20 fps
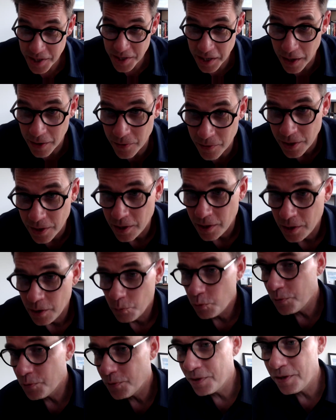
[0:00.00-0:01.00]
ago,
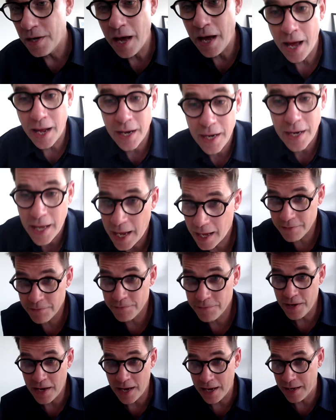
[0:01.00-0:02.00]
we would not
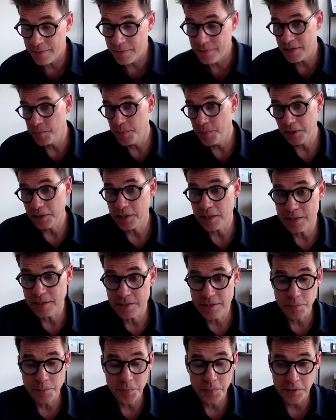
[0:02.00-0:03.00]
have had the ability
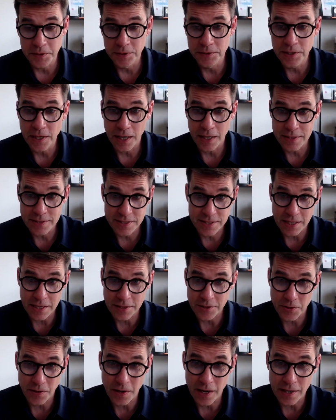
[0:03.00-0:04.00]
to build a
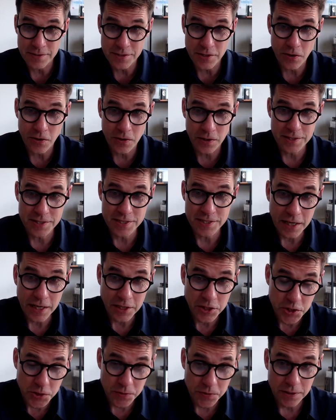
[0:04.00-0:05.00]
center as
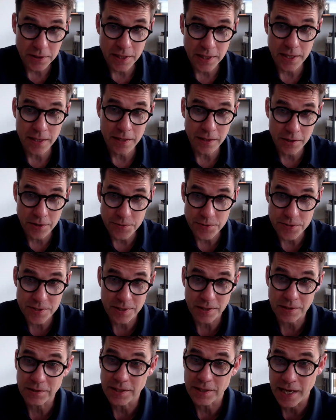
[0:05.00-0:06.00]
architecturally,
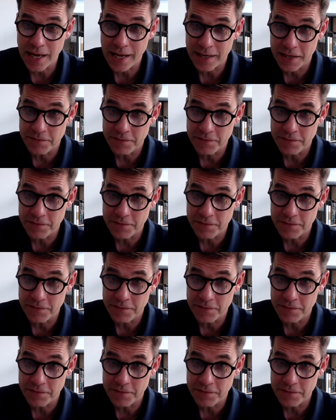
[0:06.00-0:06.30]
acoustically, and